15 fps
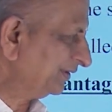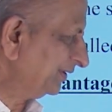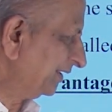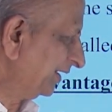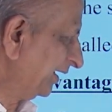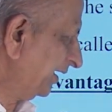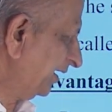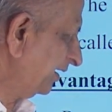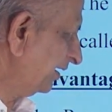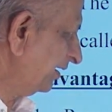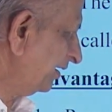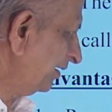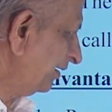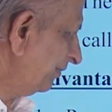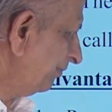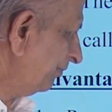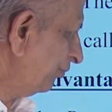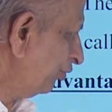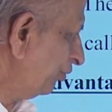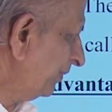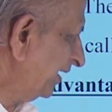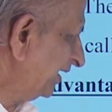Then uh,
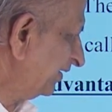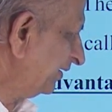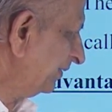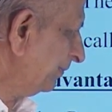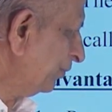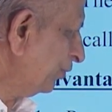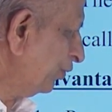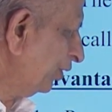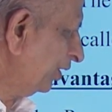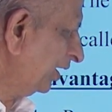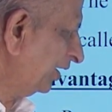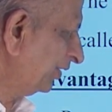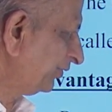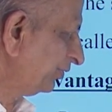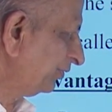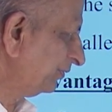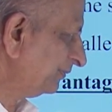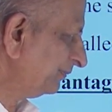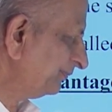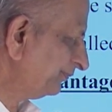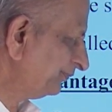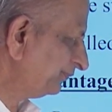movement of the moon also.
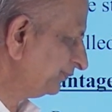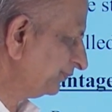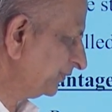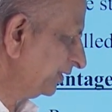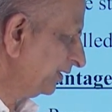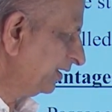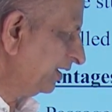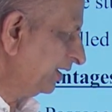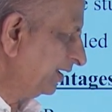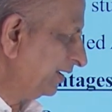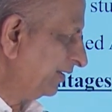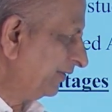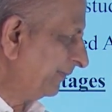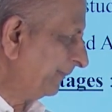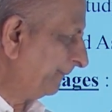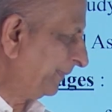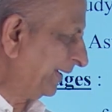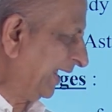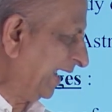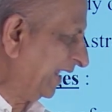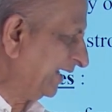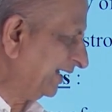
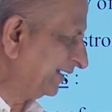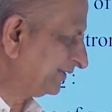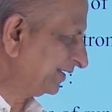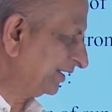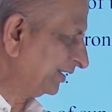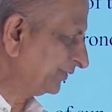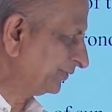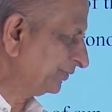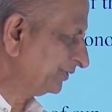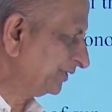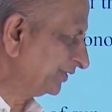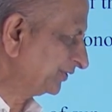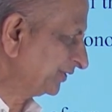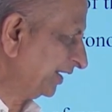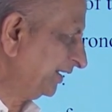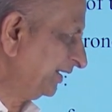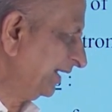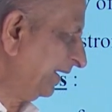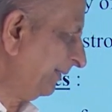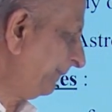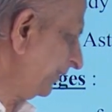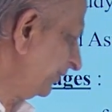Planets also in the sky
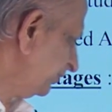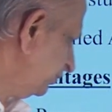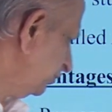help us